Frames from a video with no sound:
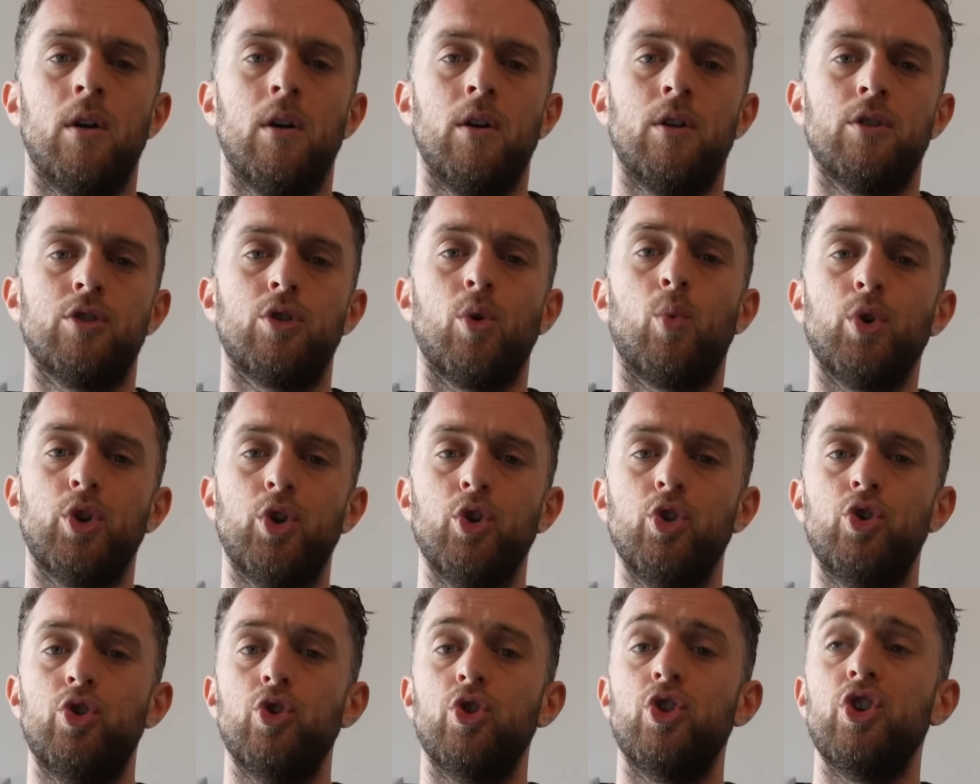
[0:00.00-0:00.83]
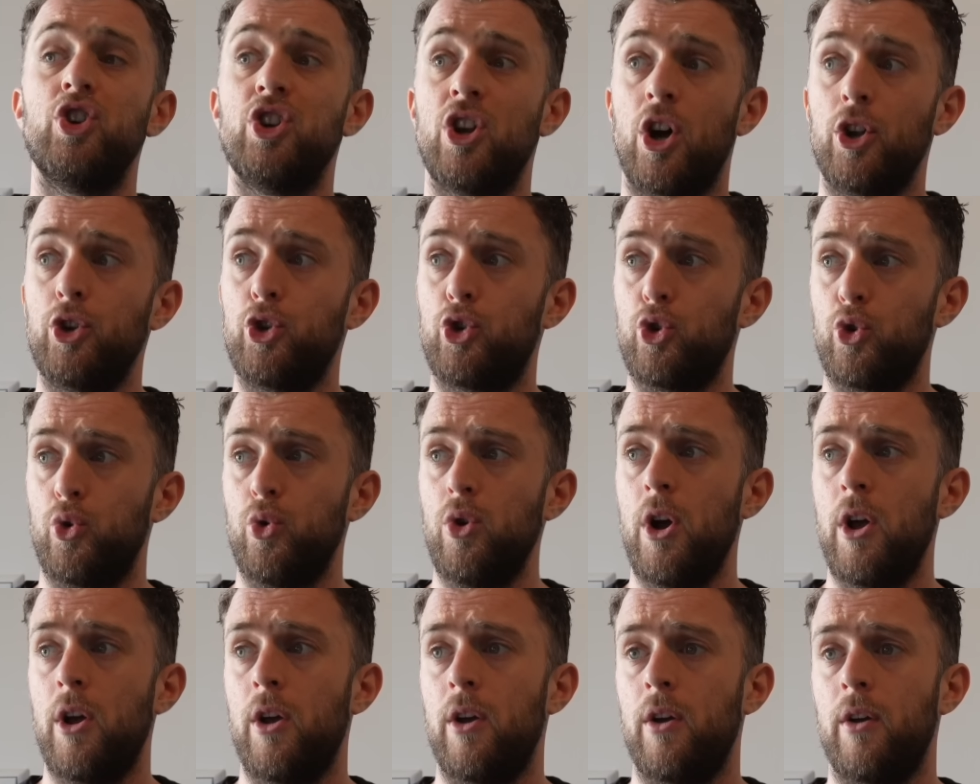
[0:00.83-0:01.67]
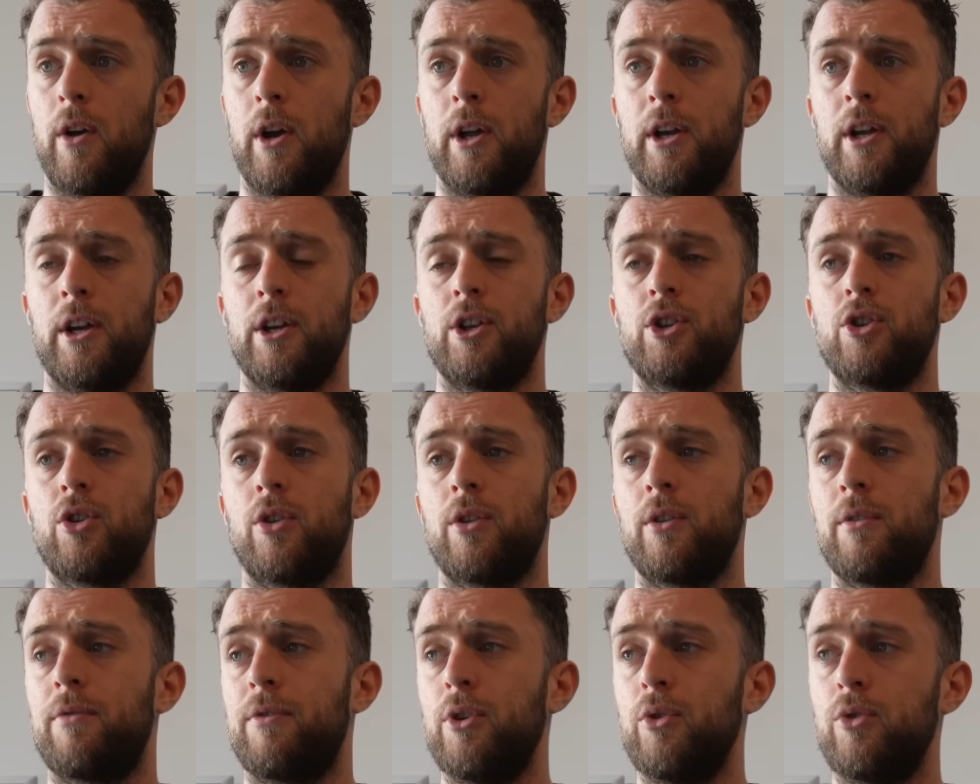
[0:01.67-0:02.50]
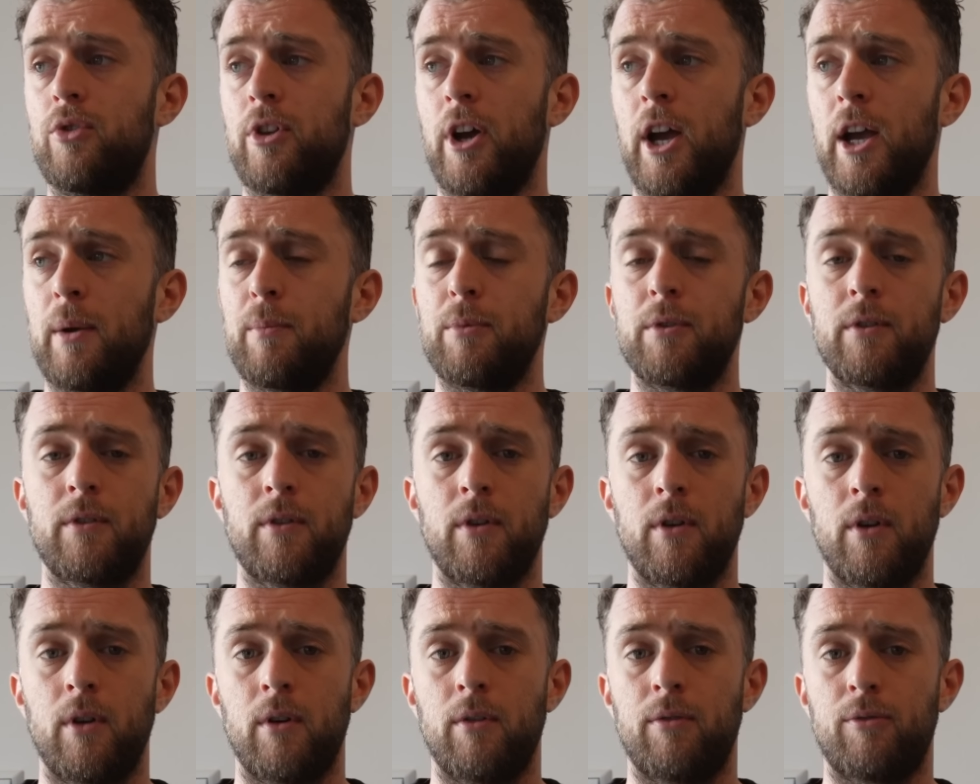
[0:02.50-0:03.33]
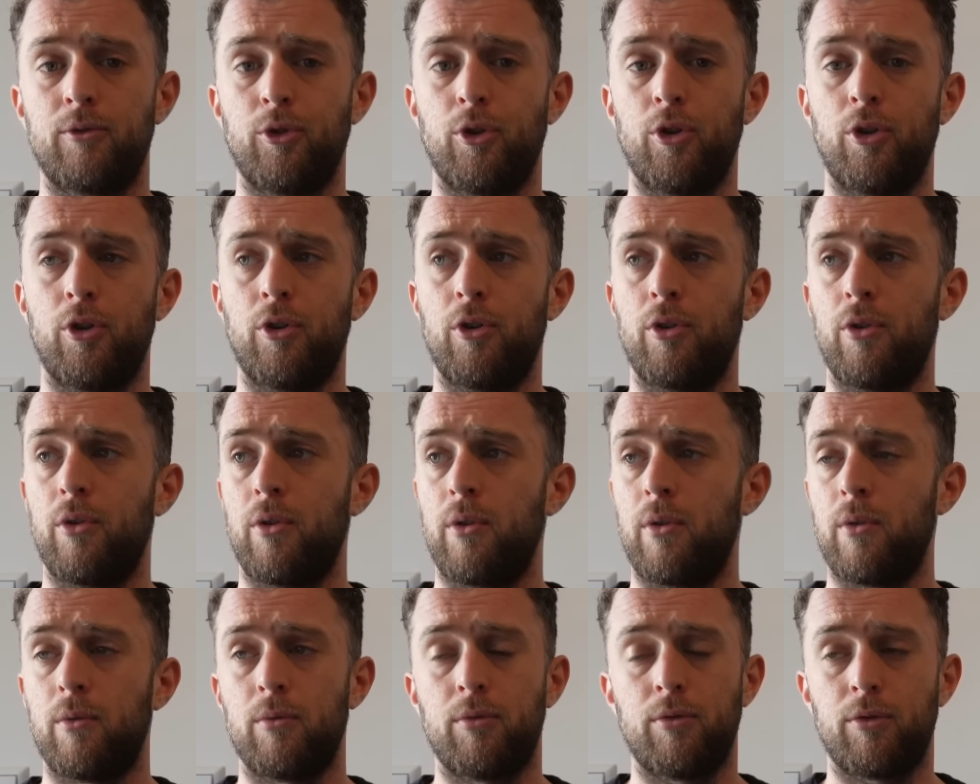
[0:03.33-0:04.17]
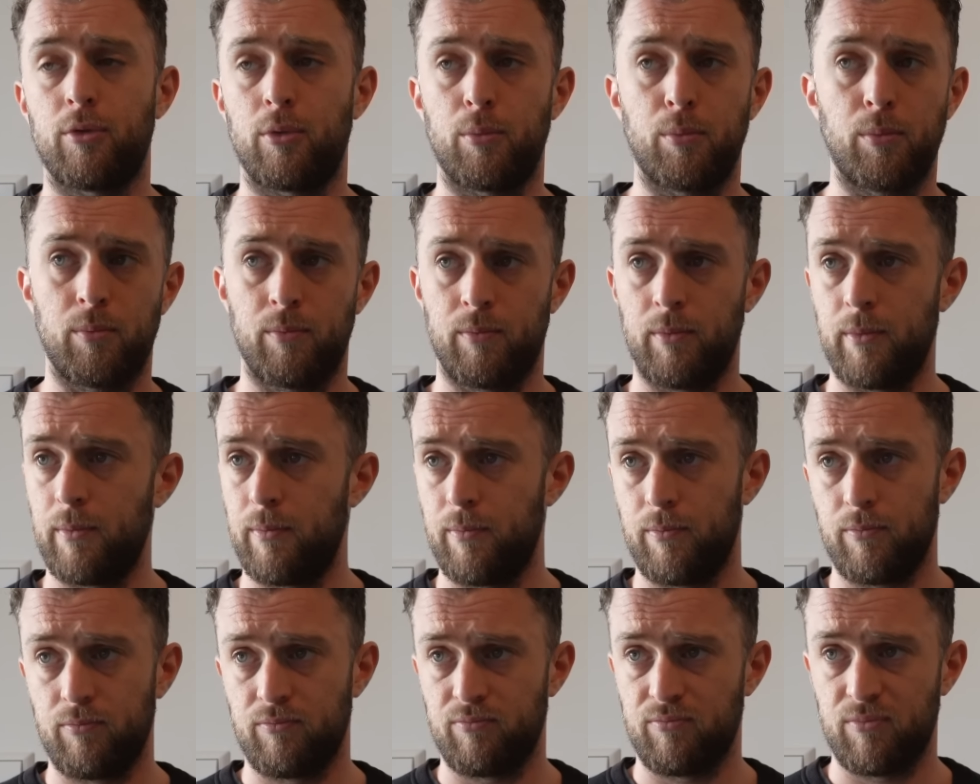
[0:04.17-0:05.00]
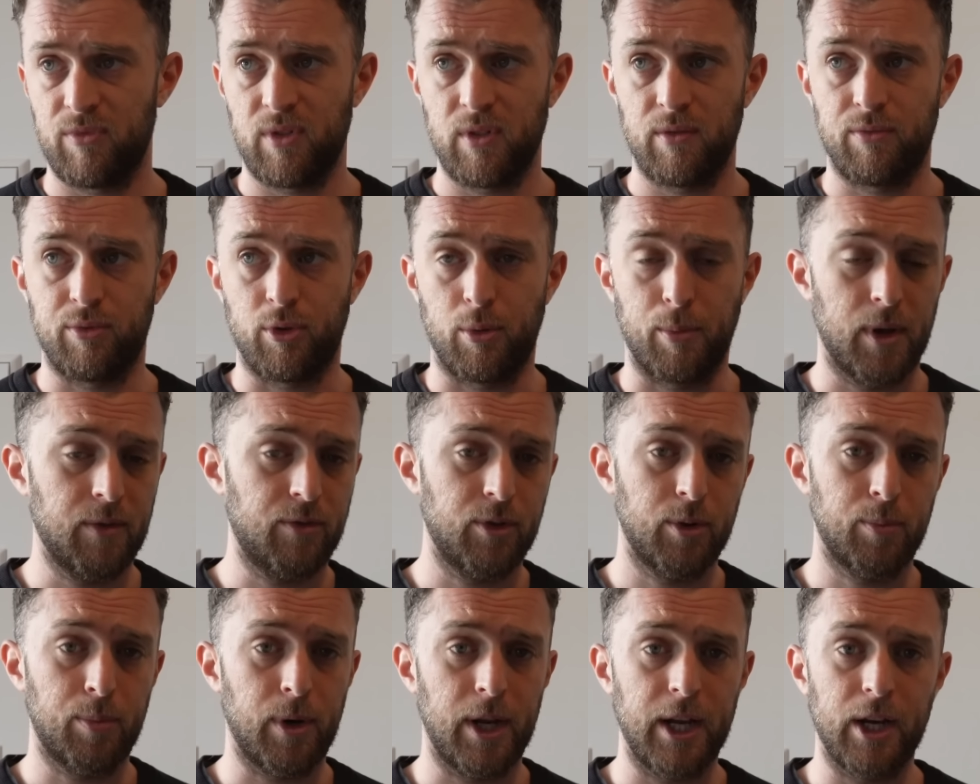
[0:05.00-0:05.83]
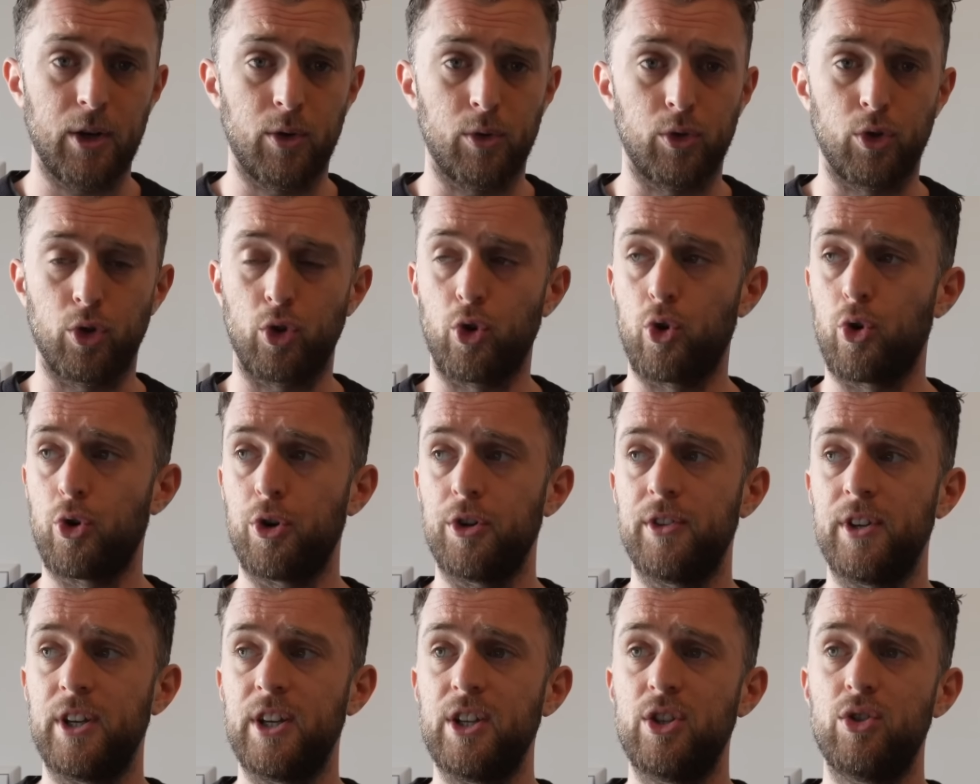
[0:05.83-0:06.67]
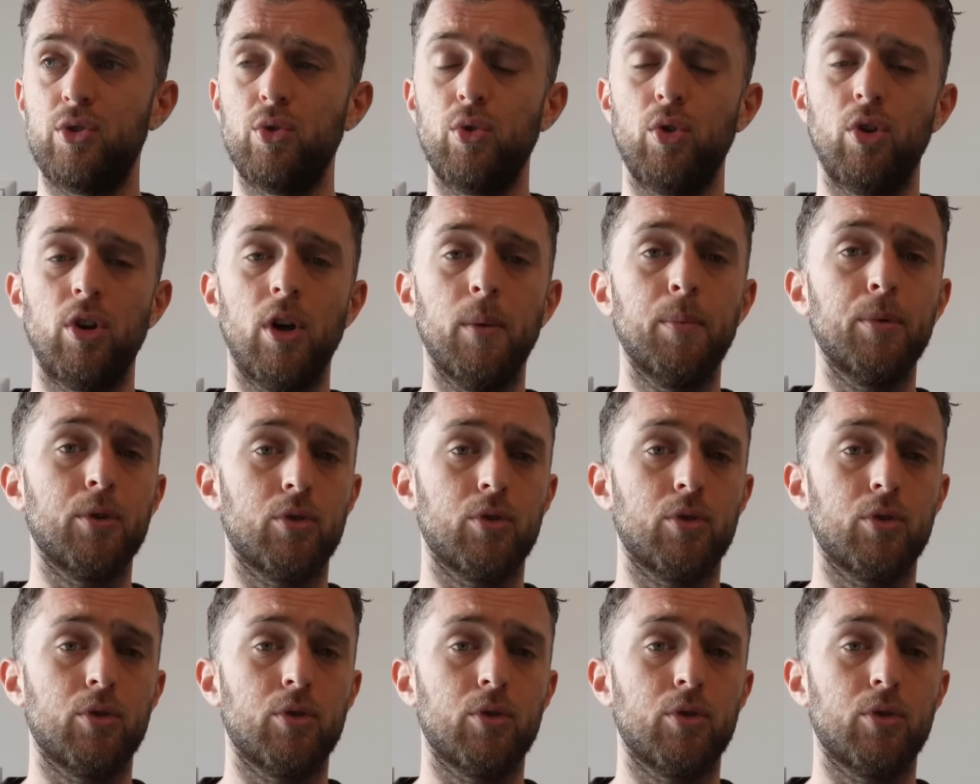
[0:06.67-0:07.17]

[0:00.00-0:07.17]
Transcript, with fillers: So what you should not do, and I saw it a few times from from from every player on the court is to lob